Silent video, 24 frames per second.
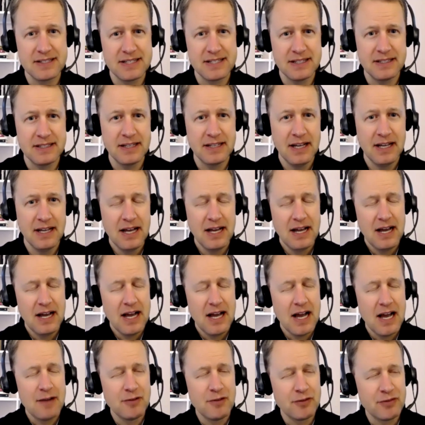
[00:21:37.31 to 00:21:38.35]
And I
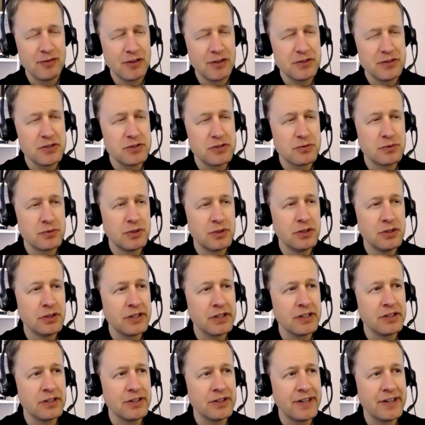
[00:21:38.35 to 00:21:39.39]
have a friend who's really
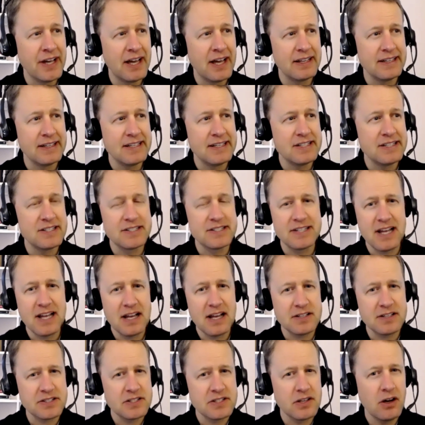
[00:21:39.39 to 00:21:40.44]
good at it. He just
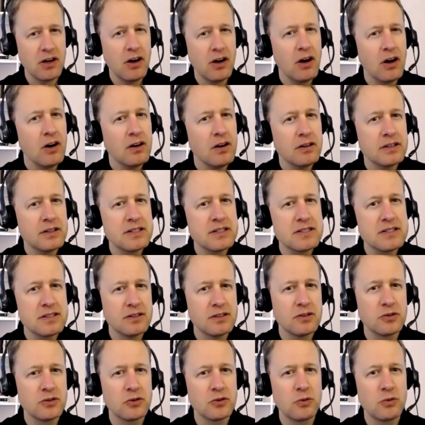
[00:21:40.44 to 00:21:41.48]
asks all these
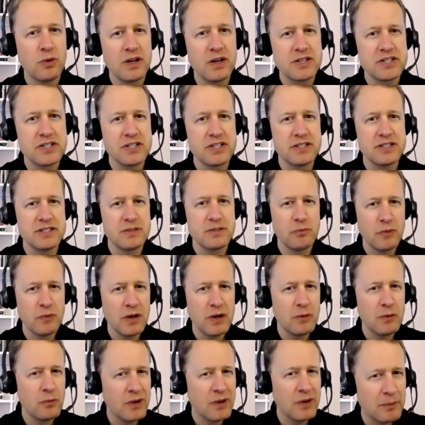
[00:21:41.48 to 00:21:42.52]
little questions.
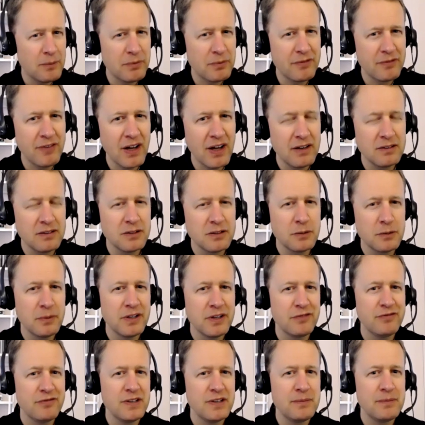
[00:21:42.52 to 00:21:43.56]
And when I provide a little bit of
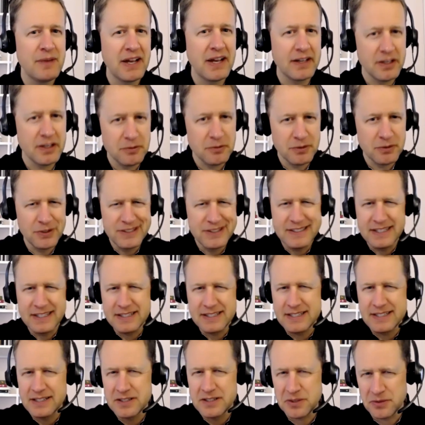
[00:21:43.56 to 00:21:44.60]
feedback, he really digs
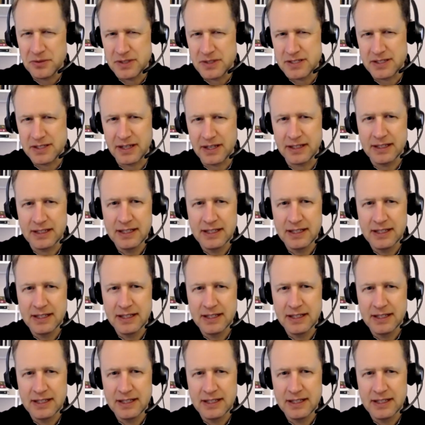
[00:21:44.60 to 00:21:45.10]
into it. He's like,